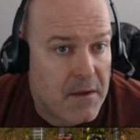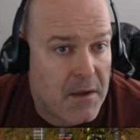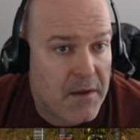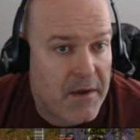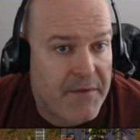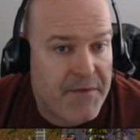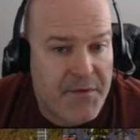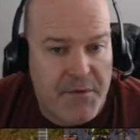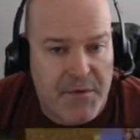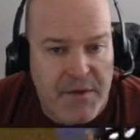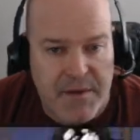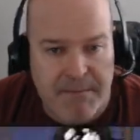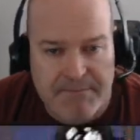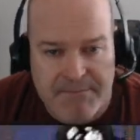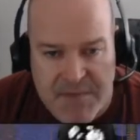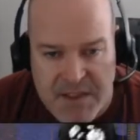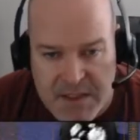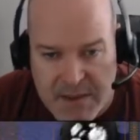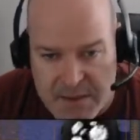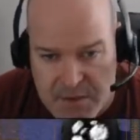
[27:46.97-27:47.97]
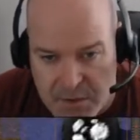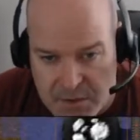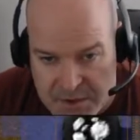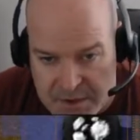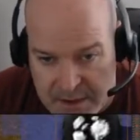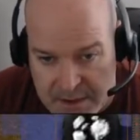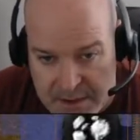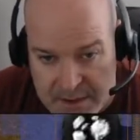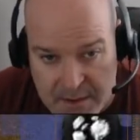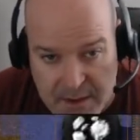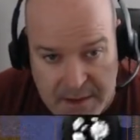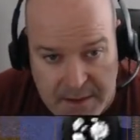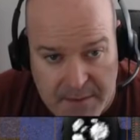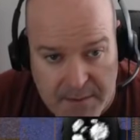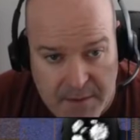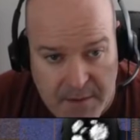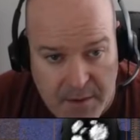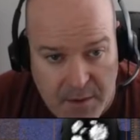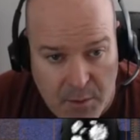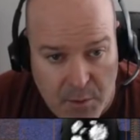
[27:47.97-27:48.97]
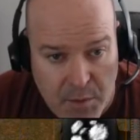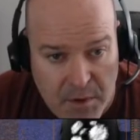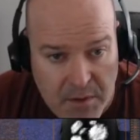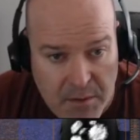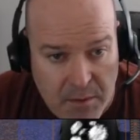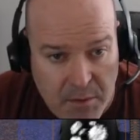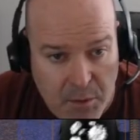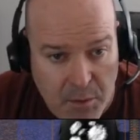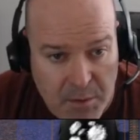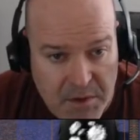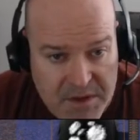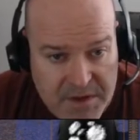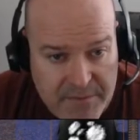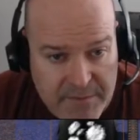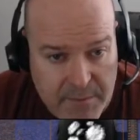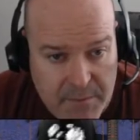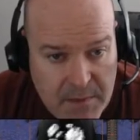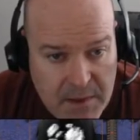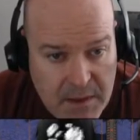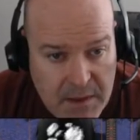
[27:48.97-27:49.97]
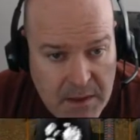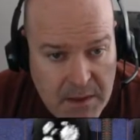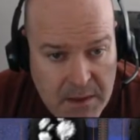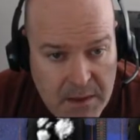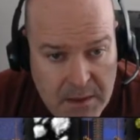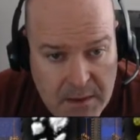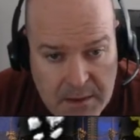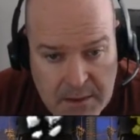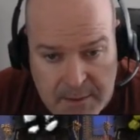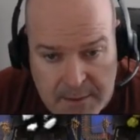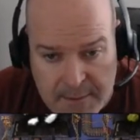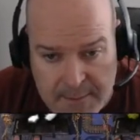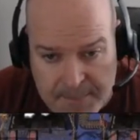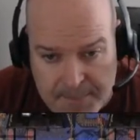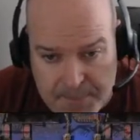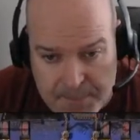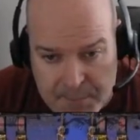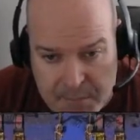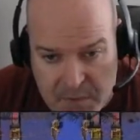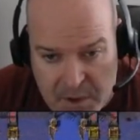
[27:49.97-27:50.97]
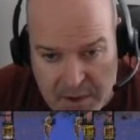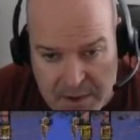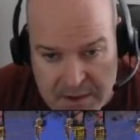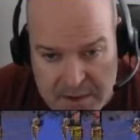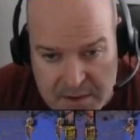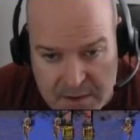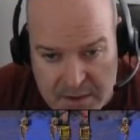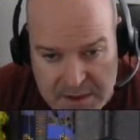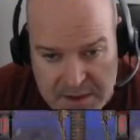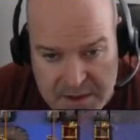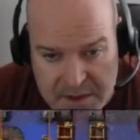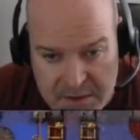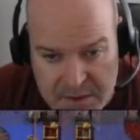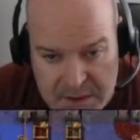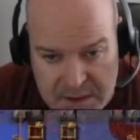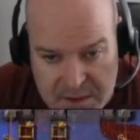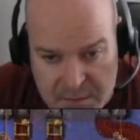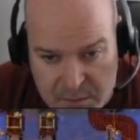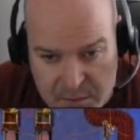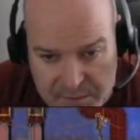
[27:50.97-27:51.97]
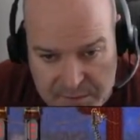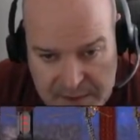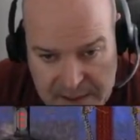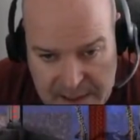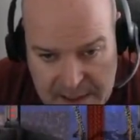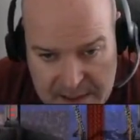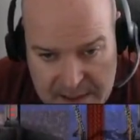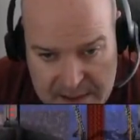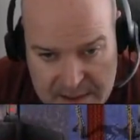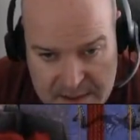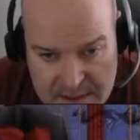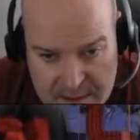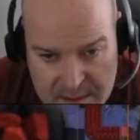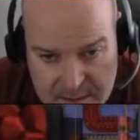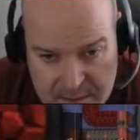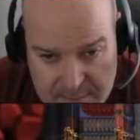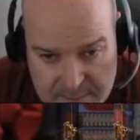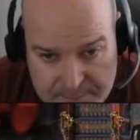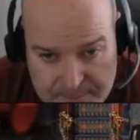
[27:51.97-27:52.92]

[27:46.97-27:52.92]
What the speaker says: Oh, I have 3. See, I told you I had a whole bunch of them. Alright, so let's do this real fast.